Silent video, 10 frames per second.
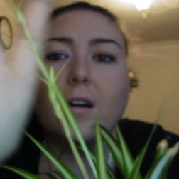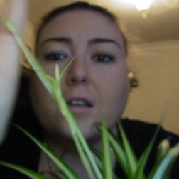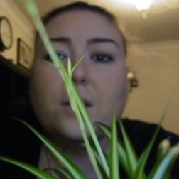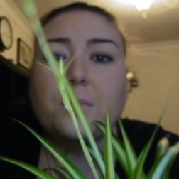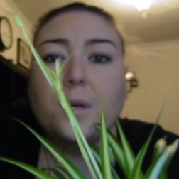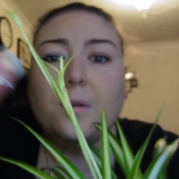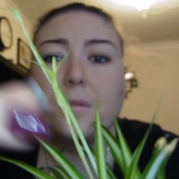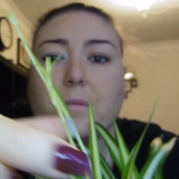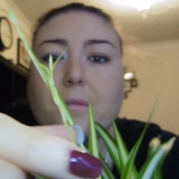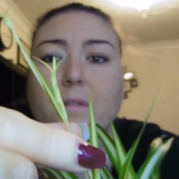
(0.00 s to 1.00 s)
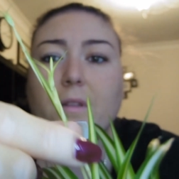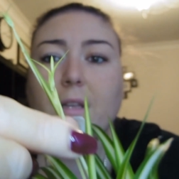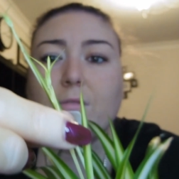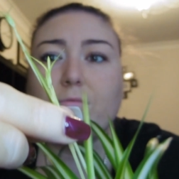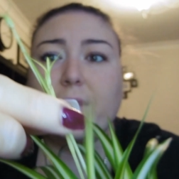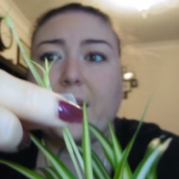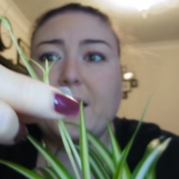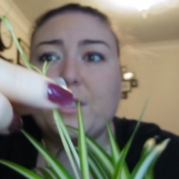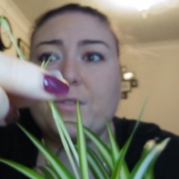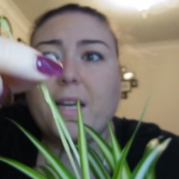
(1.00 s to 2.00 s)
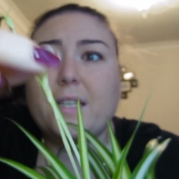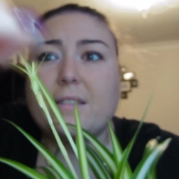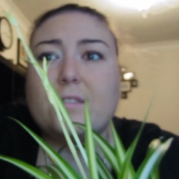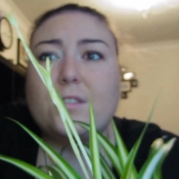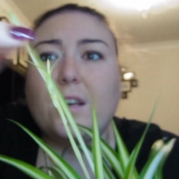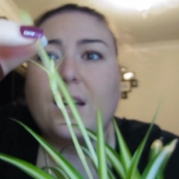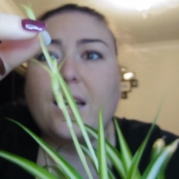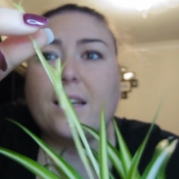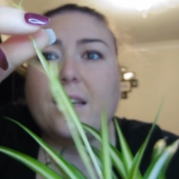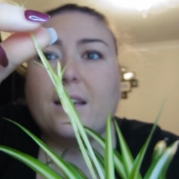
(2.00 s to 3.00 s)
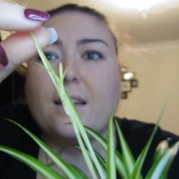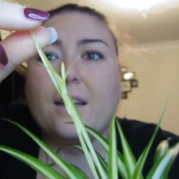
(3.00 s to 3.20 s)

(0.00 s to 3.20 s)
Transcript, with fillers: I don't know it's really strange like